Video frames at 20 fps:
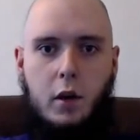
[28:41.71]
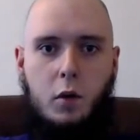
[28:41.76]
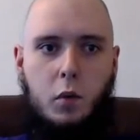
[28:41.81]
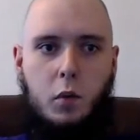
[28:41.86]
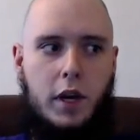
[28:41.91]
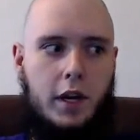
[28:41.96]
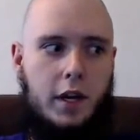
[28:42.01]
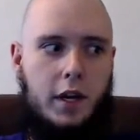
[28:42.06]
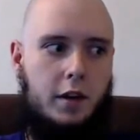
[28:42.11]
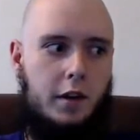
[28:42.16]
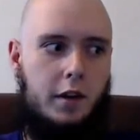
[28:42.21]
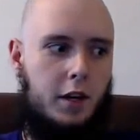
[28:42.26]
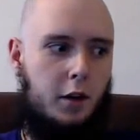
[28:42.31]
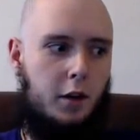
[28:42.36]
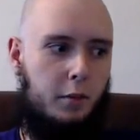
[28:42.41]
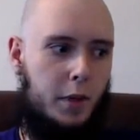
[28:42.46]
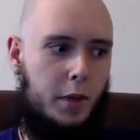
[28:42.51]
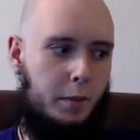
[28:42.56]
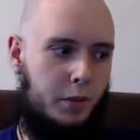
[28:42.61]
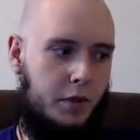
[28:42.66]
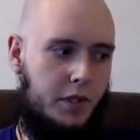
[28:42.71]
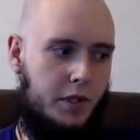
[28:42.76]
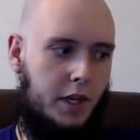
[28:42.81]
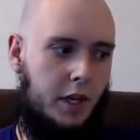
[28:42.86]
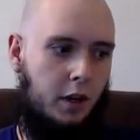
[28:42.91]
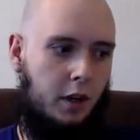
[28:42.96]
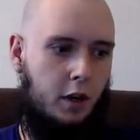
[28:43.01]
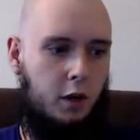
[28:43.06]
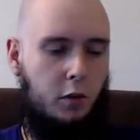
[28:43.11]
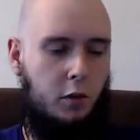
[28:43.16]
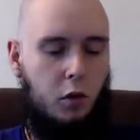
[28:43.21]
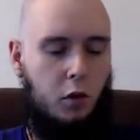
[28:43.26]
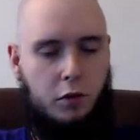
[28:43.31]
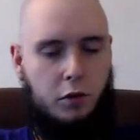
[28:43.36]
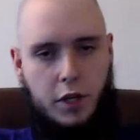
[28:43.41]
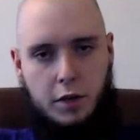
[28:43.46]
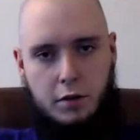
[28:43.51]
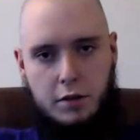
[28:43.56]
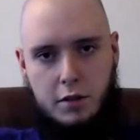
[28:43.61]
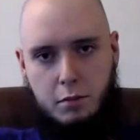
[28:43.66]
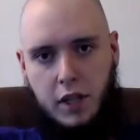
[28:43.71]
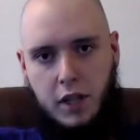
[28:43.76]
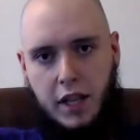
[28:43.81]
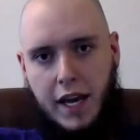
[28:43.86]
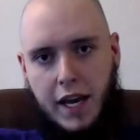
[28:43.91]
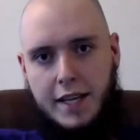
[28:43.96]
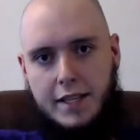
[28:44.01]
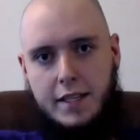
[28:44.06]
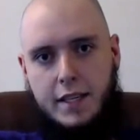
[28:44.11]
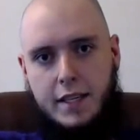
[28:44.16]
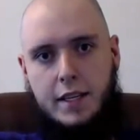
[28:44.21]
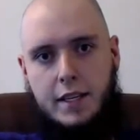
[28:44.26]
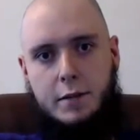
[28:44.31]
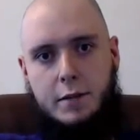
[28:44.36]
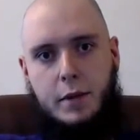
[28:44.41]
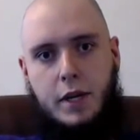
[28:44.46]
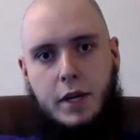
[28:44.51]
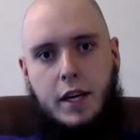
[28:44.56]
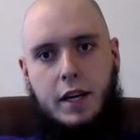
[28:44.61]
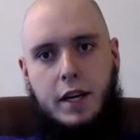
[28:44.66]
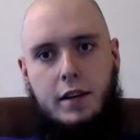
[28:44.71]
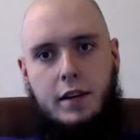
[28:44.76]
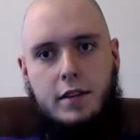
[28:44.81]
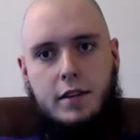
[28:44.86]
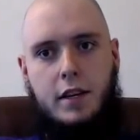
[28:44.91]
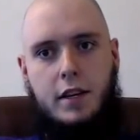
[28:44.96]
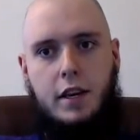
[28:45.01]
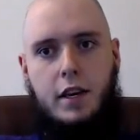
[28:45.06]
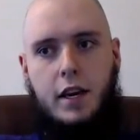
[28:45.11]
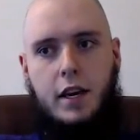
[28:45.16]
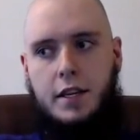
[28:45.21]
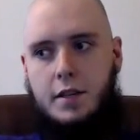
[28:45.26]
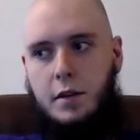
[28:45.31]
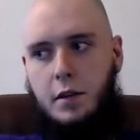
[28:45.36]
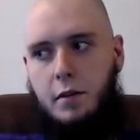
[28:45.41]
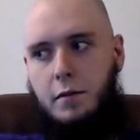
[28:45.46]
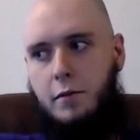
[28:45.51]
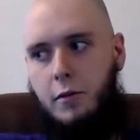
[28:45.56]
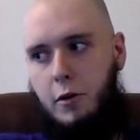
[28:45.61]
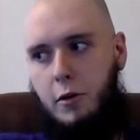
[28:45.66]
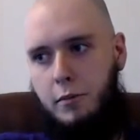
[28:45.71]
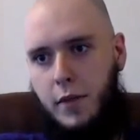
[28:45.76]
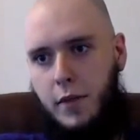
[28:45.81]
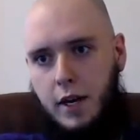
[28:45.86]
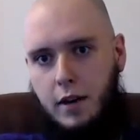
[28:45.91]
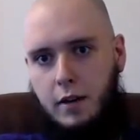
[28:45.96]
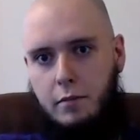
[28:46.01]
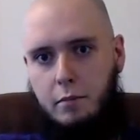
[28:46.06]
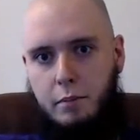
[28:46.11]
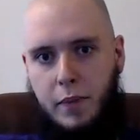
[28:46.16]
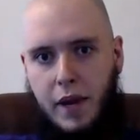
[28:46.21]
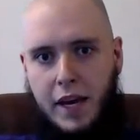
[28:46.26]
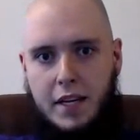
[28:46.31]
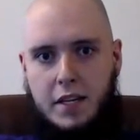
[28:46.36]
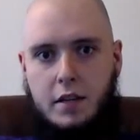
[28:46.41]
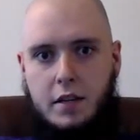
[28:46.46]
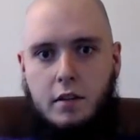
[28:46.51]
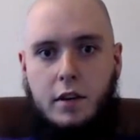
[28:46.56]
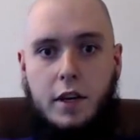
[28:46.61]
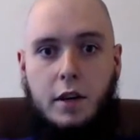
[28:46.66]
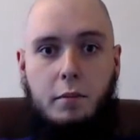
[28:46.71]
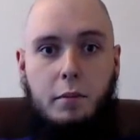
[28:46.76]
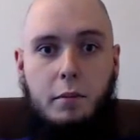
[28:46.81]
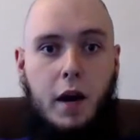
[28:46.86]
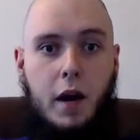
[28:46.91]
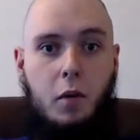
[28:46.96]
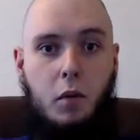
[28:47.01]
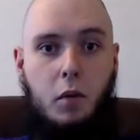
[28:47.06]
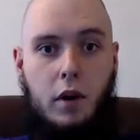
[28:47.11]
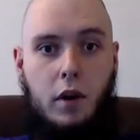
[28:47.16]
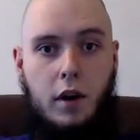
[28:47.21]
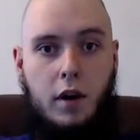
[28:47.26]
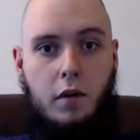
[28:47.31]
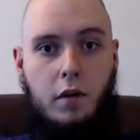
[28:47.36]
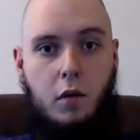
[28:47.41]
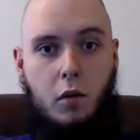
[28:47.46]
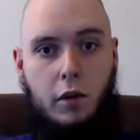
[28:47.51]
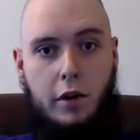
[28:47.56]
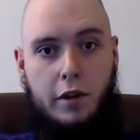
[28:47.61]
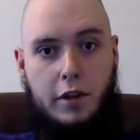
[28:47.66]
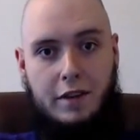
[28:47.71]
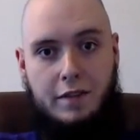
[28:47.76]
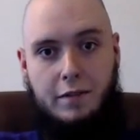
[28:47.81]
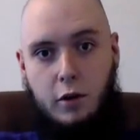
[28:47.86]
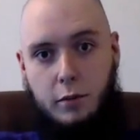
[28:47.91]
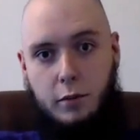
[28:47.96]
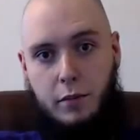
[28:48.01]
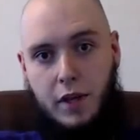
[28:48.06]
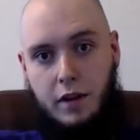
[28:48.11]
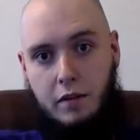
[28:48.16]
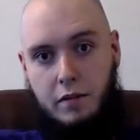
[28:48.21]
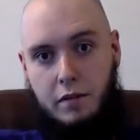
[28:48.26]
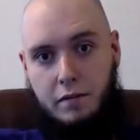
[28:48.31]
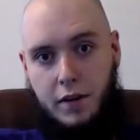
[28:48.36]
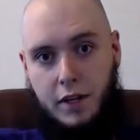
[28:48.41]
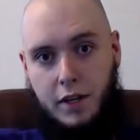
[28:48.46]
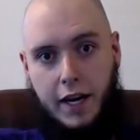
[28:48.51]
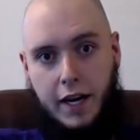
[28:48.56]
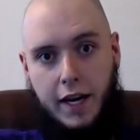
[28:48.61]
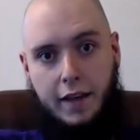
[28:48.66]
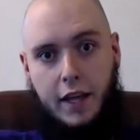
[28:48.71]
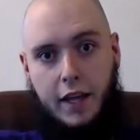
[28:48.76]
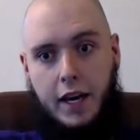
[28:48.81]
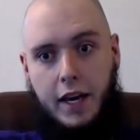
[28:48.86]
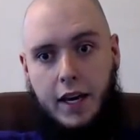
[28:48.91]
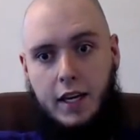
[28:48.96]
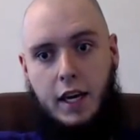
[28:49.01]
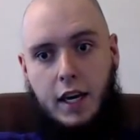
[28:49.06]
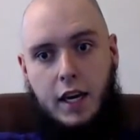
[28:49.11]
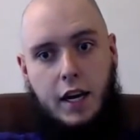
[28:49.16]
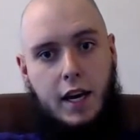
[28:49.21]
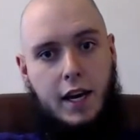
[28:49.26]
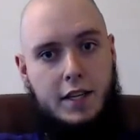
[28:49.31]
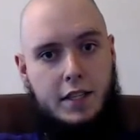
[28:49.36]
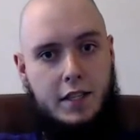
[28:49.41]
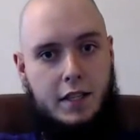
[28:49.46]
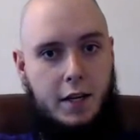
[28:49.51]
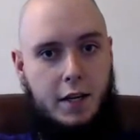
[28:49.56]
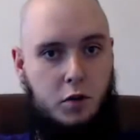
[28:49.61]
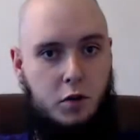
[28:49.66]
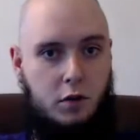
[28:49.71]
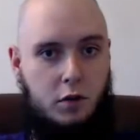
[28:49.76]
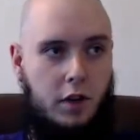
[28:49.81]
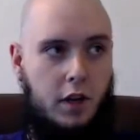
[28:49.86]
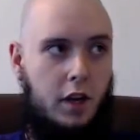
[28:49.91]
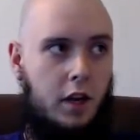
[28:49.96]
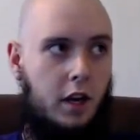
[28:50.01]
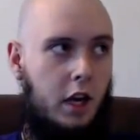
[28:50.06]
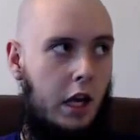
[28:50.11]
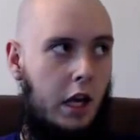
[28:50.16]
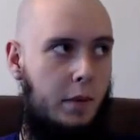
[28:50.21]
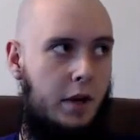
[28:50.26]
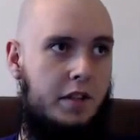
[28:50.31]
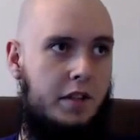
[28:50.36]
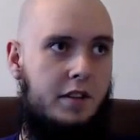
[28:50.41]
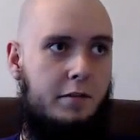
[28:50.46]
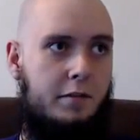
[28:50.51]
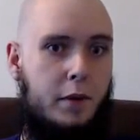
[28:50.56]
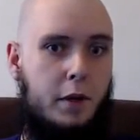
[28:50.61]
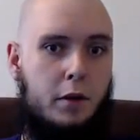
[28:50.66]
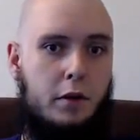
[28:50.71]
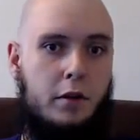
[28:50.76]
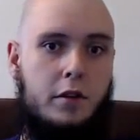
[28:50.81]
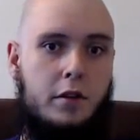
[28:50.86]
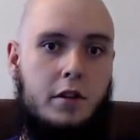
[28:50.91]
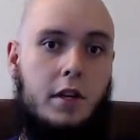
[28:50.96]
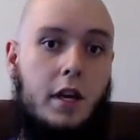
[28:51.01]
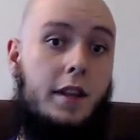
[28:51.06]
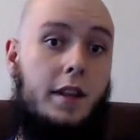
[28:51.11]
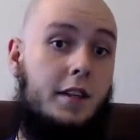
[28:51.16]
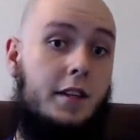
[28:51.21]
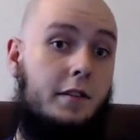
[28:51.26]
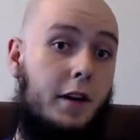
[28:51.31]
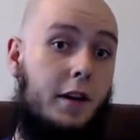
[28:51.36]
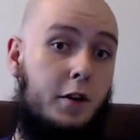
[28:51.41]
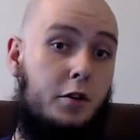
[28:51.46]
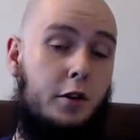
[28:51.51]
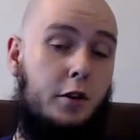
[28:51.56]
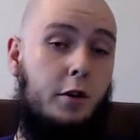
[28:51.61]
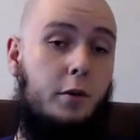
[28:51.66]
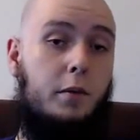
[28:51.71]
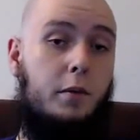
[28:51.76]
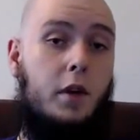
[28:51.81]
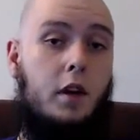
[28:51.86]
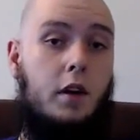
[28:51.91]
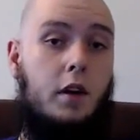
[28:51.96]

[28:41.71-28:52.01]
We hear people say, only use molasses because it's in the form that bacteria might want or the form that fungi like, and it has natural amounts of minerals, and that's very true.